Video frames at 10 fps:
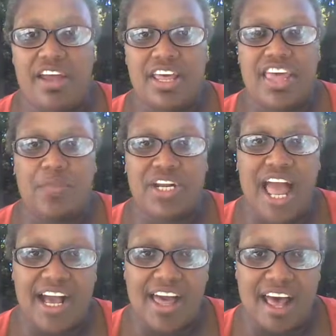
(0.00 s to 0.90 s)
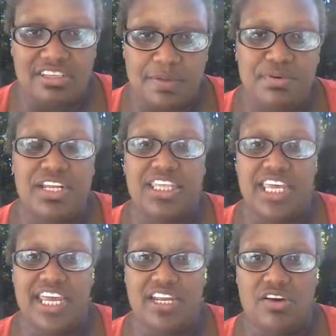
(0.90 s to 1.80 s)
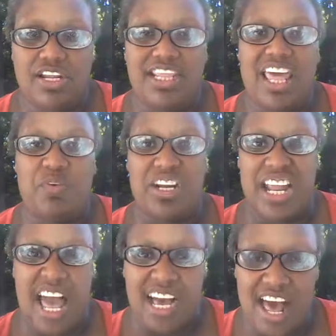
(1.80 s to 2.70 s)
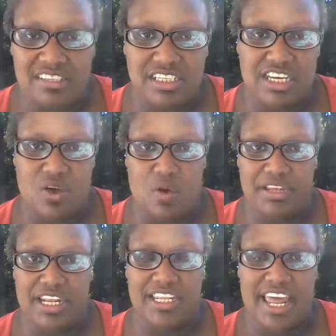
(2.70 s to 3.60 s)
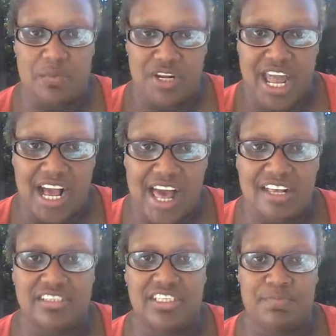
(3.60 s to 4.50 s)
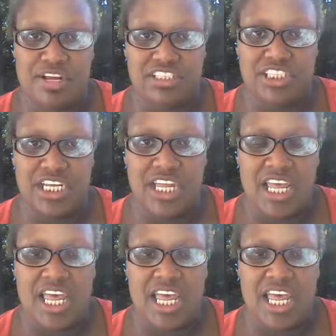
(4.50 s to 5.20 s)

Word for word: that we're not constantly putting the heat on it, that we're not constantly combing it, that we're not constantly brushing it.